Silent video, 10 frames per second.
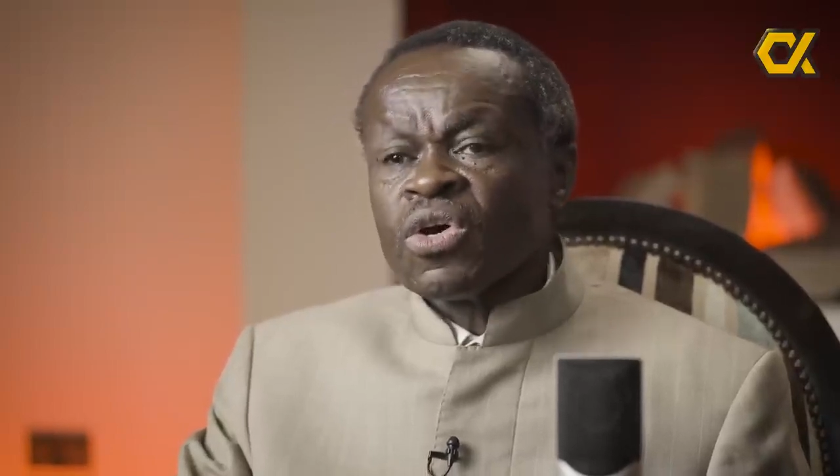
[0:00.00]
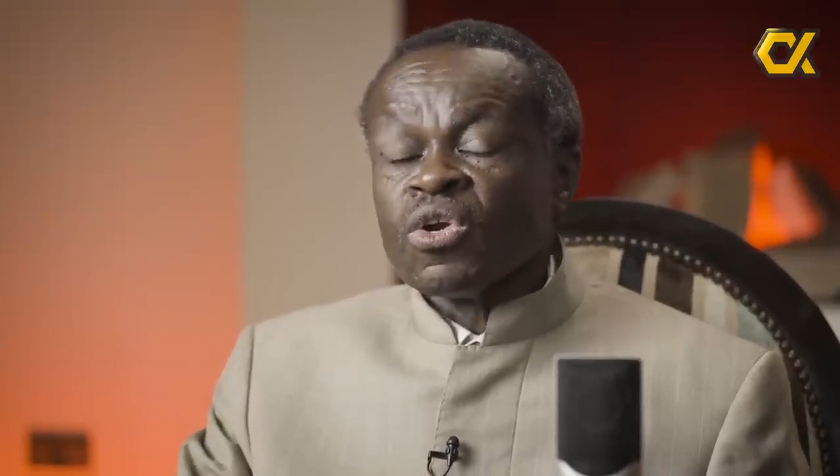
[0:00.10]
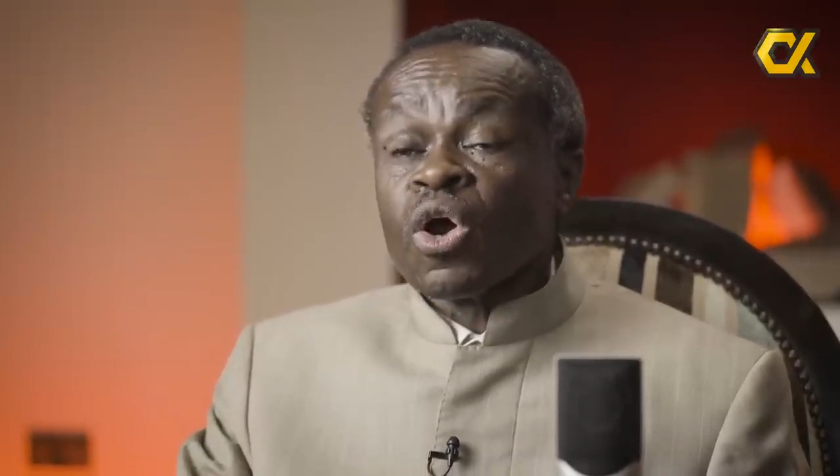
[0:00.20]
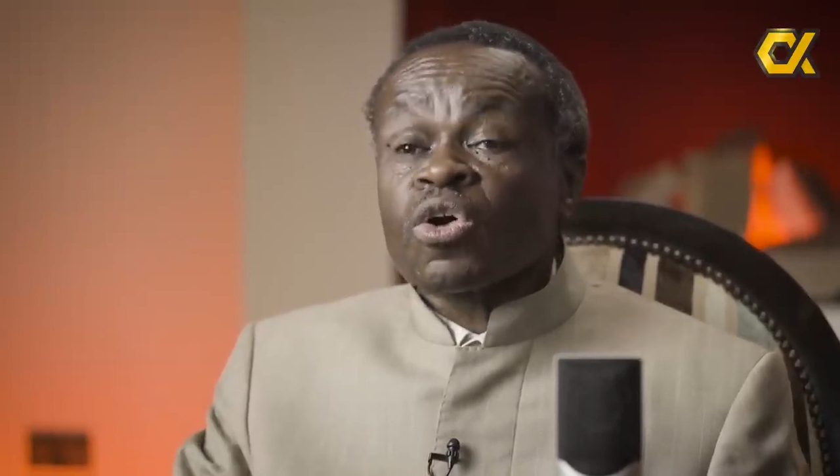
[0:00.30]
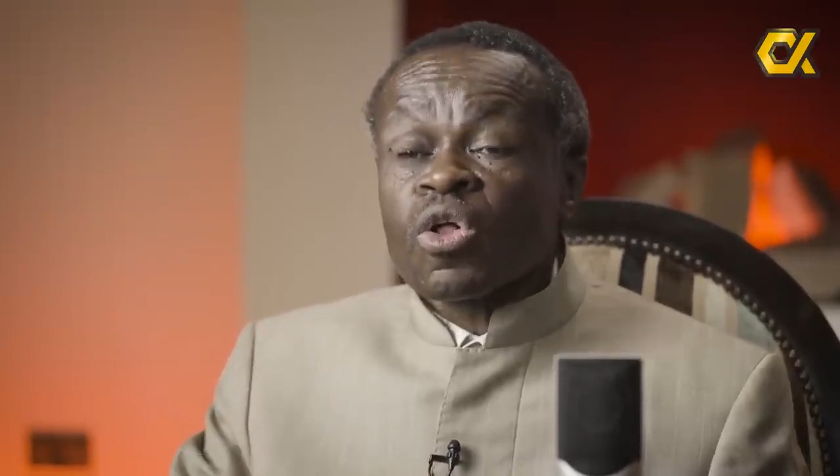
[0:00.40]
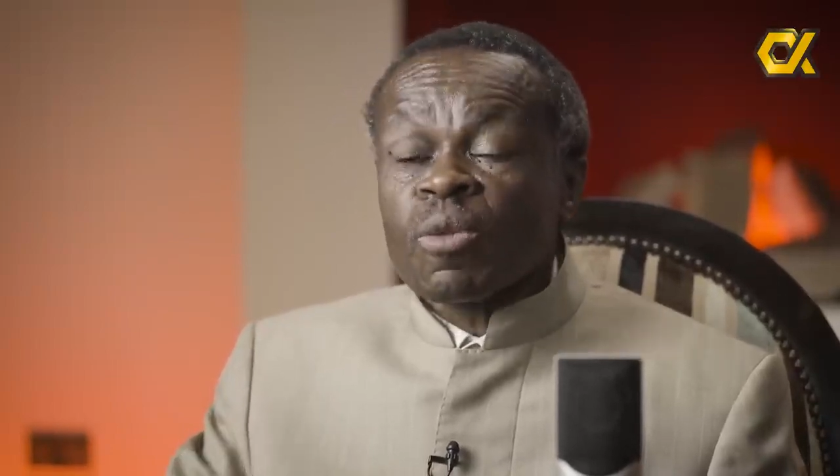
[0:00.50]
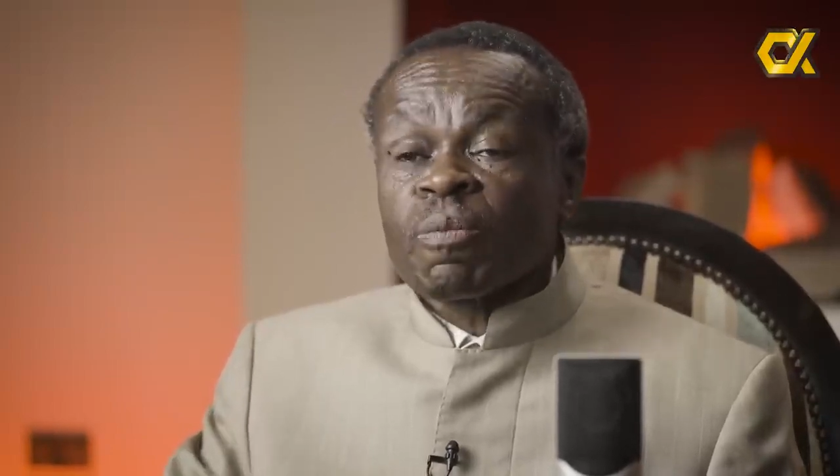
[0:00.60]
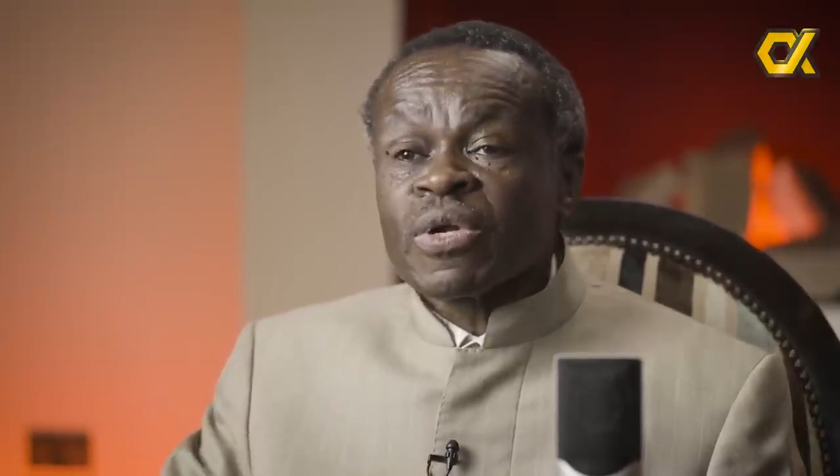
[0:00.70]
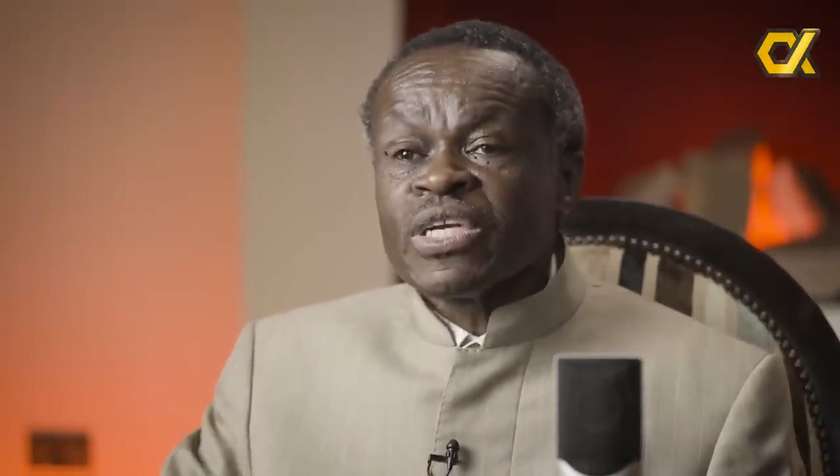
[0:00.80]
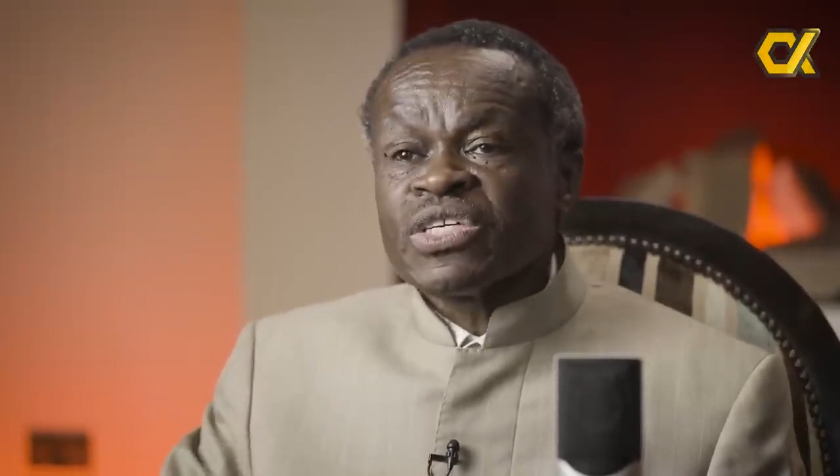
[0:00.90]
local
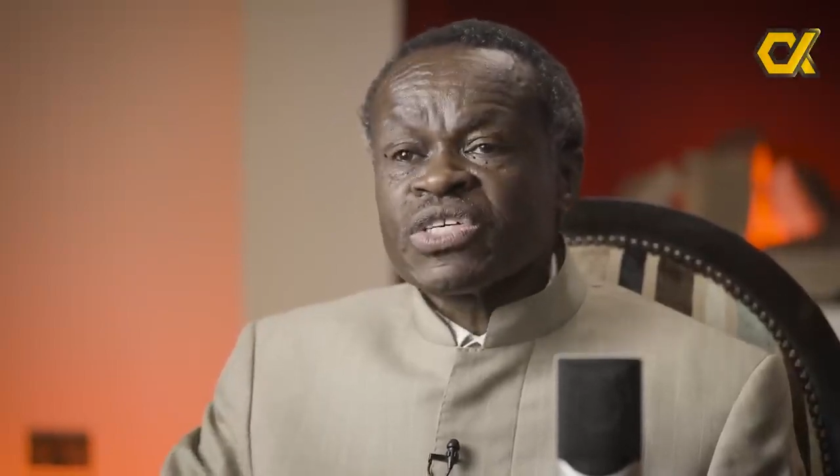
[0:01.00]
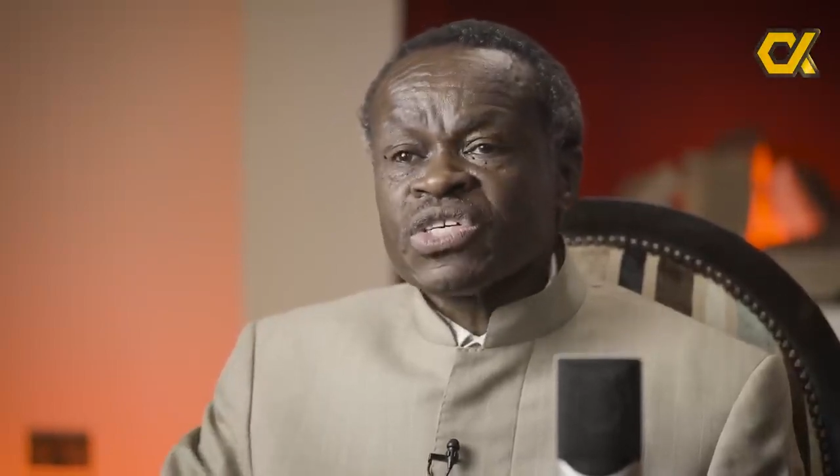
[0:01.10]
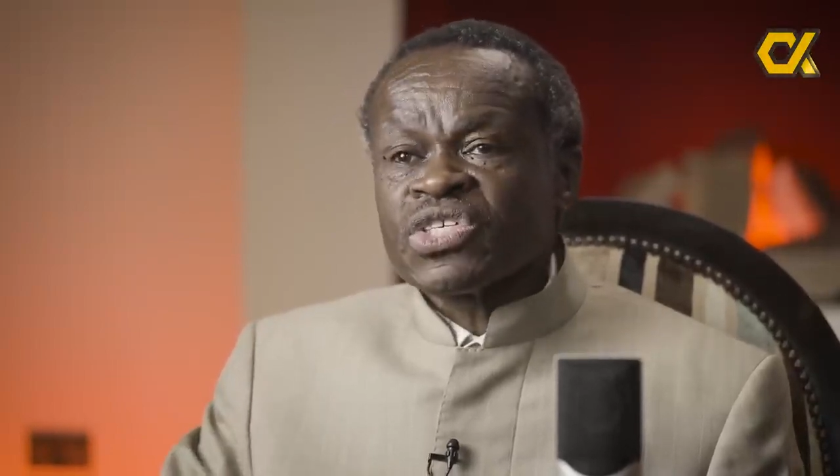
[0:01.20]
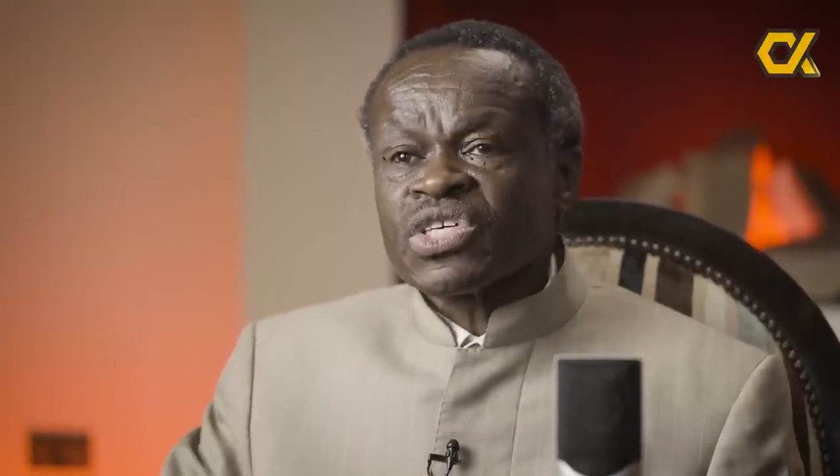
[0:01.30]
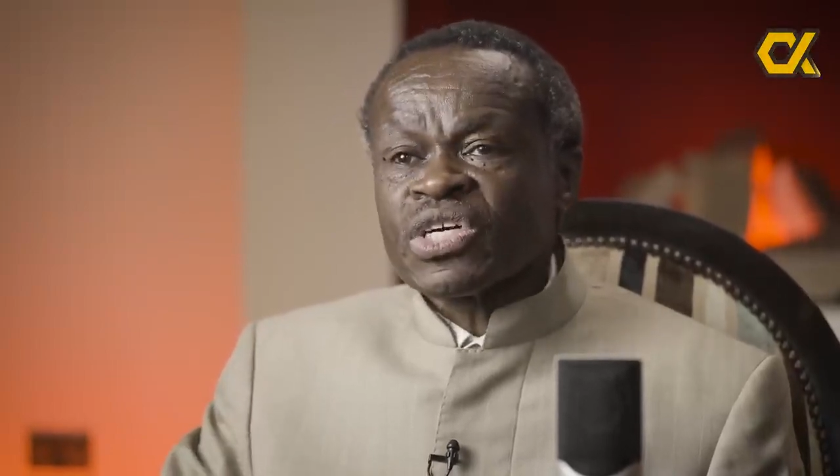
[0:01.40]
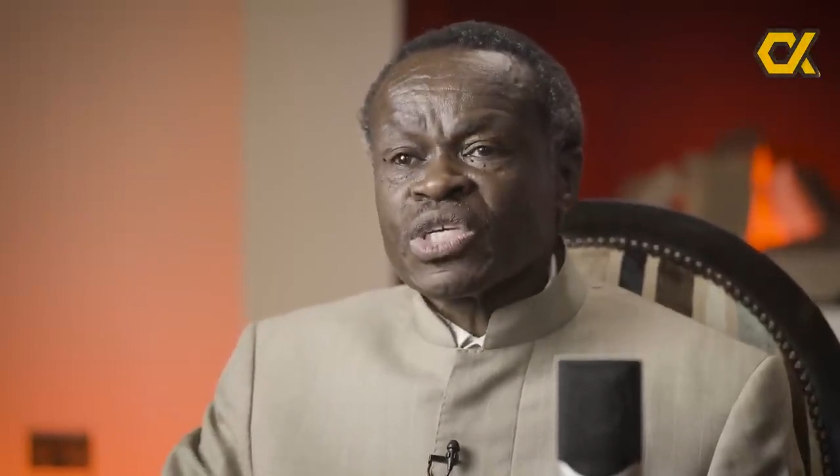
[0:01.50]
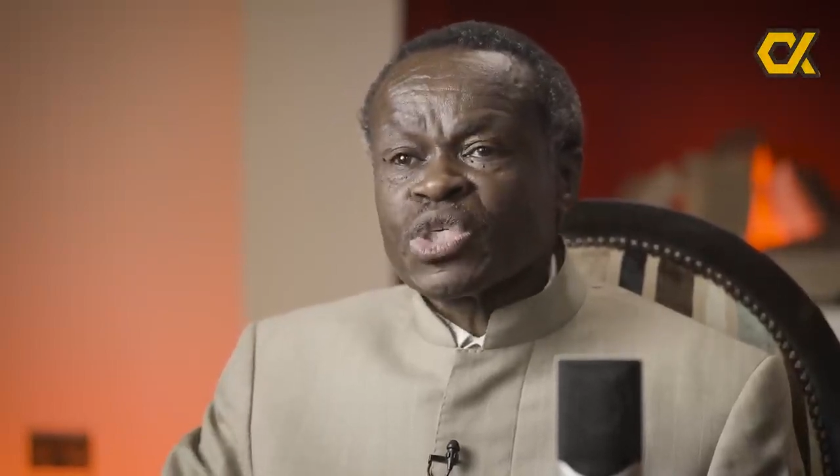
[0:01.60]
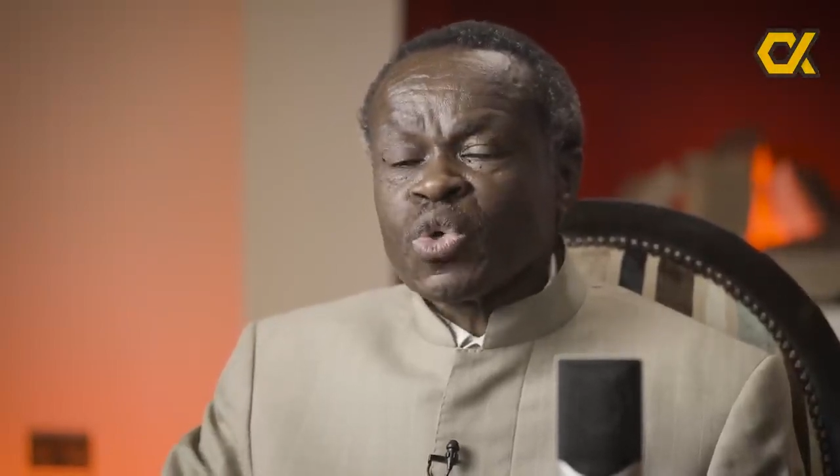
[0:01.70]
politicians